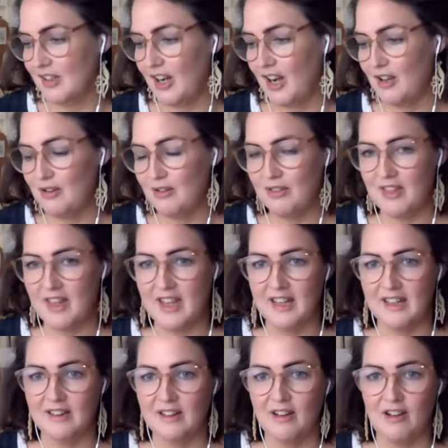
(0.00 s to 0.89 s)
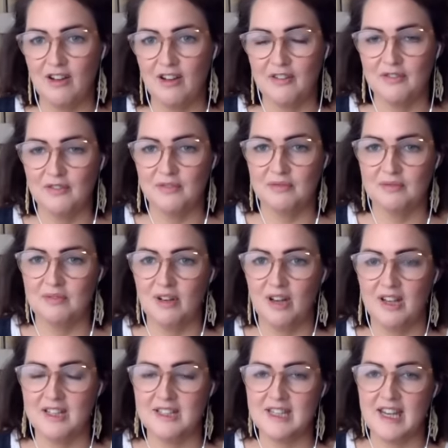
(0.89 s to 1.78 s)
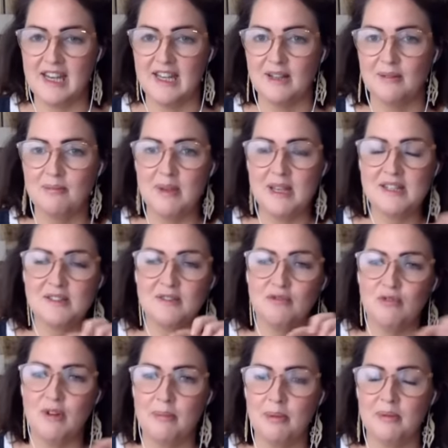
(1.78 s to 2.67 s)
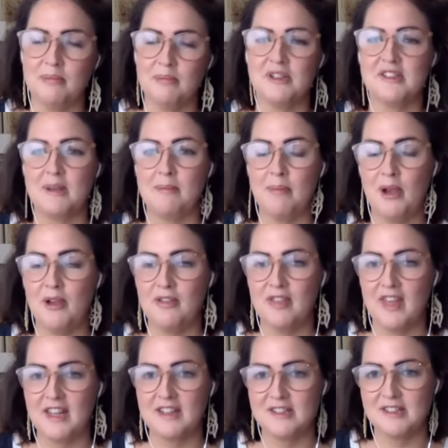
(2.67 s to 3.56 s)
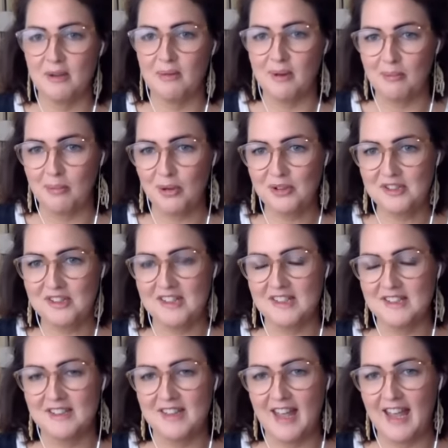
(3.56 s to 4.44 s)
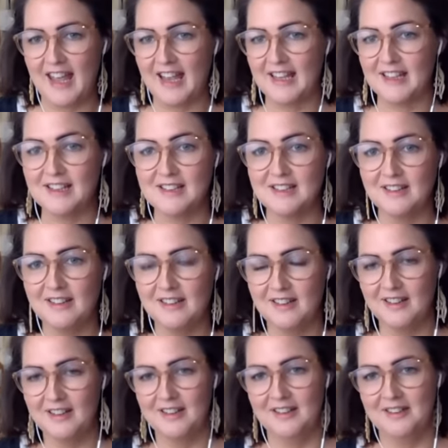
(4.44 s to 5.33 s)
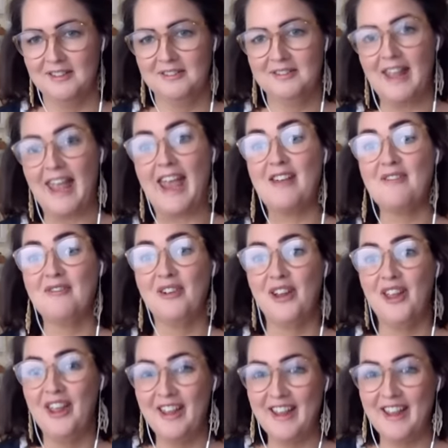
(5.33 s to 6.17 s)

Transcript: clothing that I've like taken, bits of ribbon because they both had sewing boxes that had every,